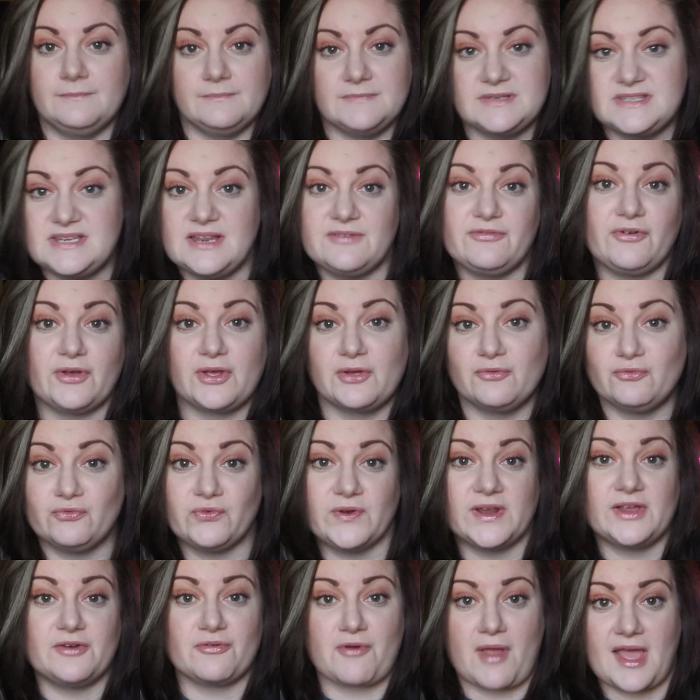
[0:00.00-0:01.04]
see if I can
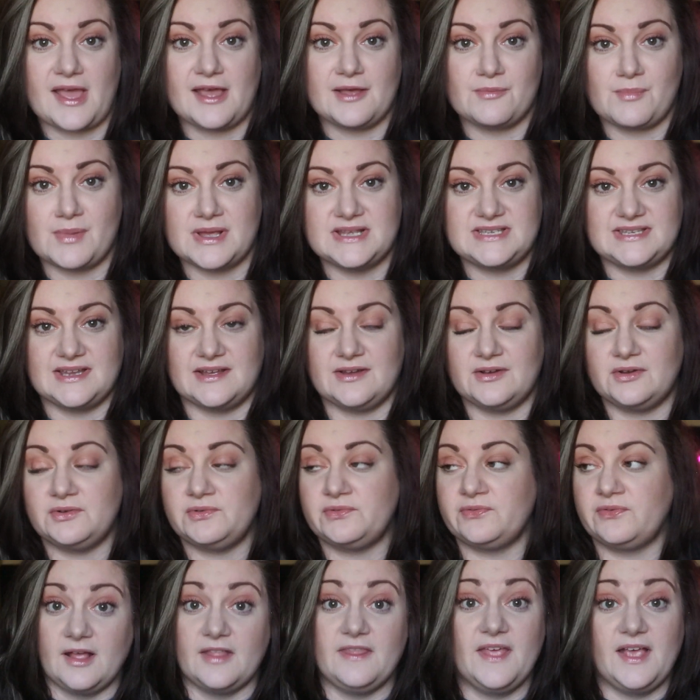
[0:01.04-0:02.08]
recreate it
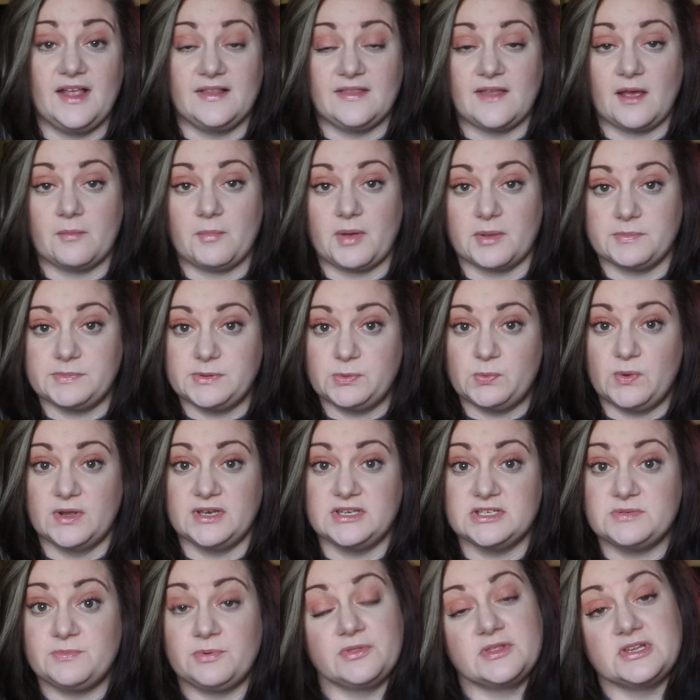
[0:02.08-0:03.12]
myself. And then that might be
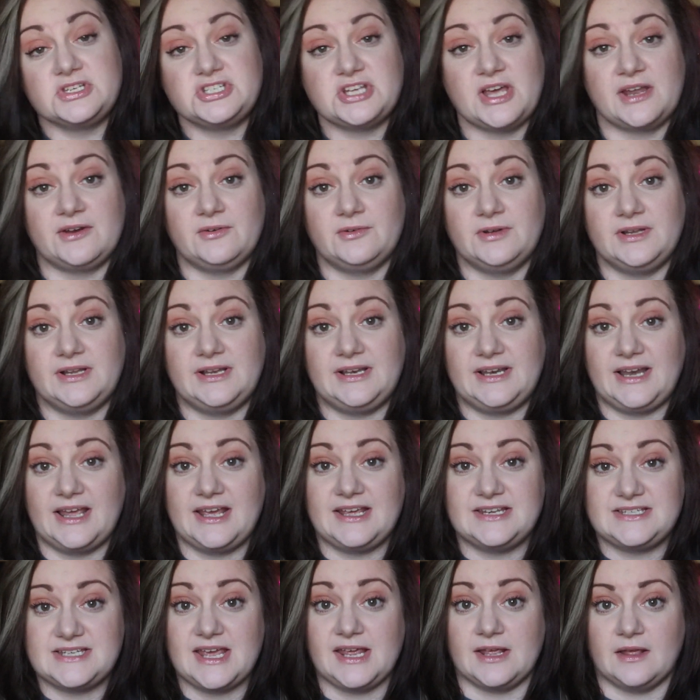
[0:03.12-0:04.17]
one to put on the channel at a
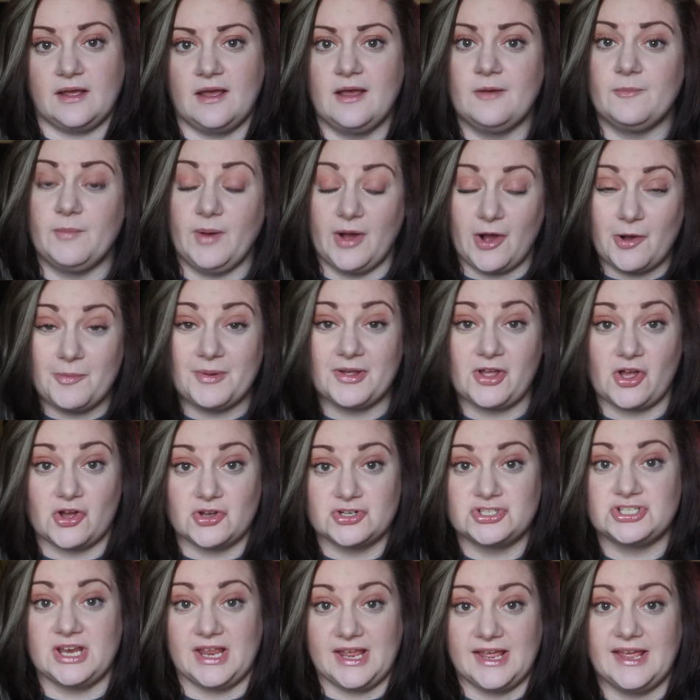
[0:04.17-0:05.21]
later date. But oh my
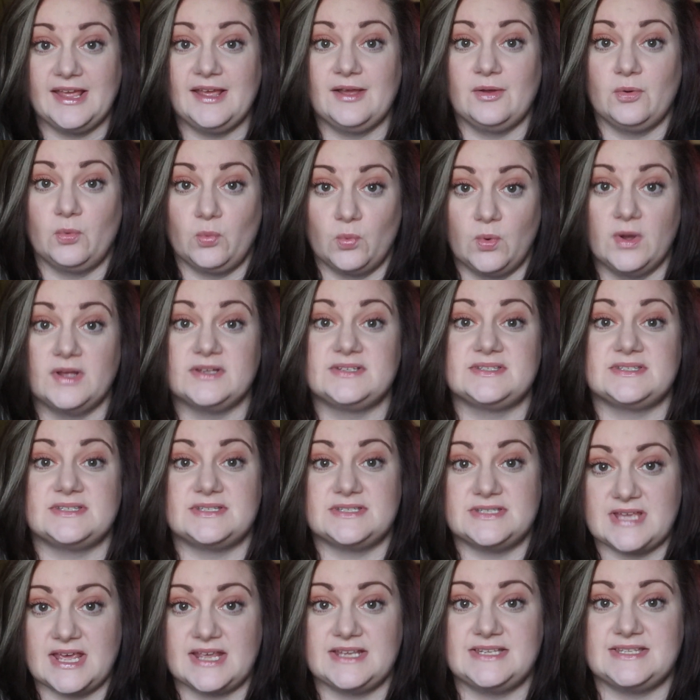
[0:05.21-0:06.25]
gosh, it was
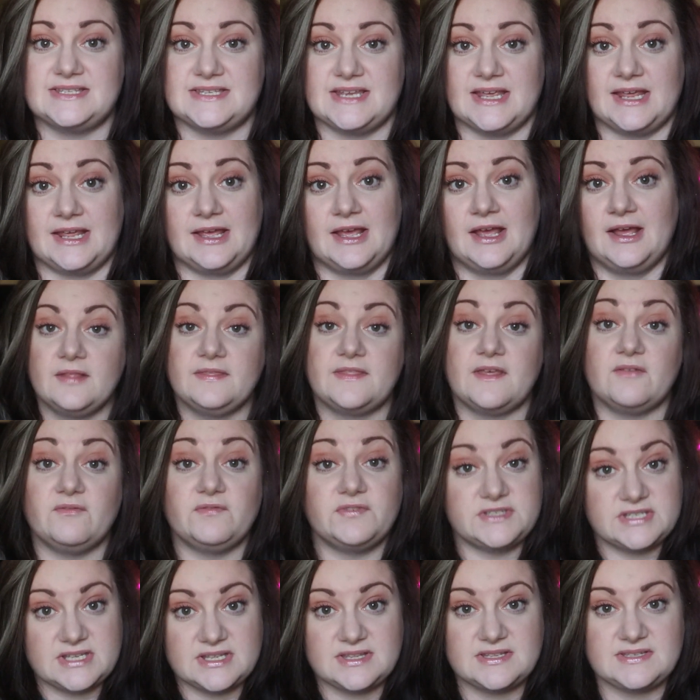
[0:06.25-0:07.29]
tasty. Then
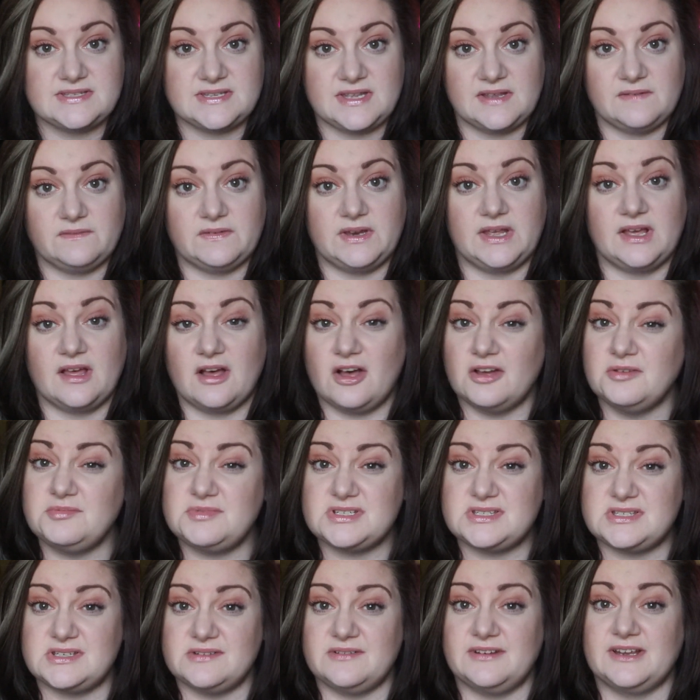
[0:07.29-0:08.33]
for tea this evening, I'm
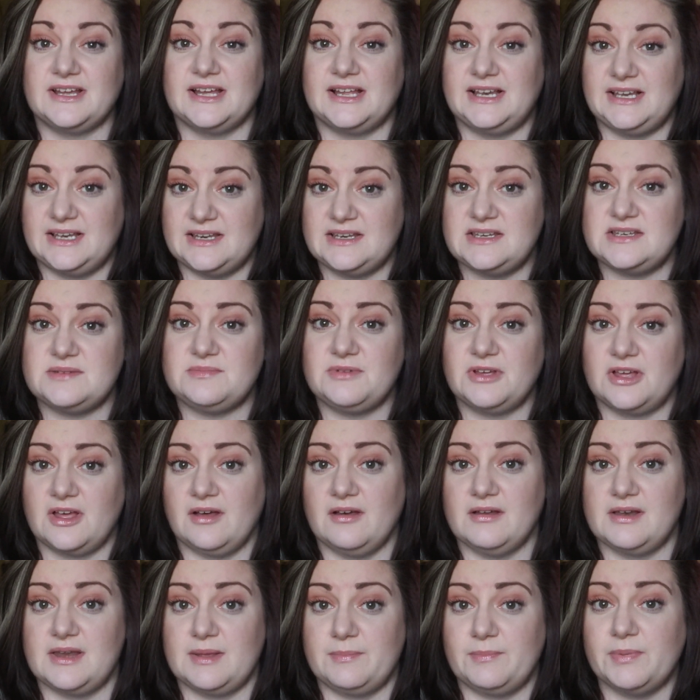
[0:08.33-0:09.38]
just doing a Linda
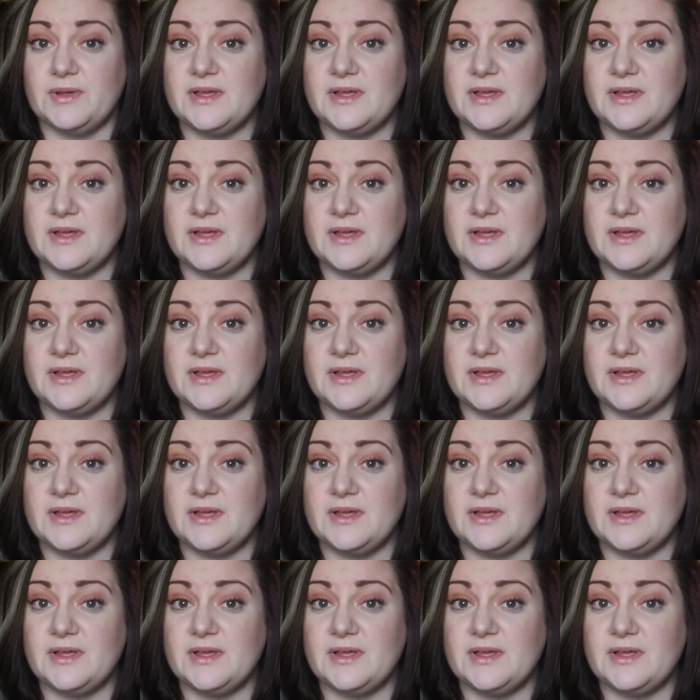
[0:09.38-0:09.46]
McCartney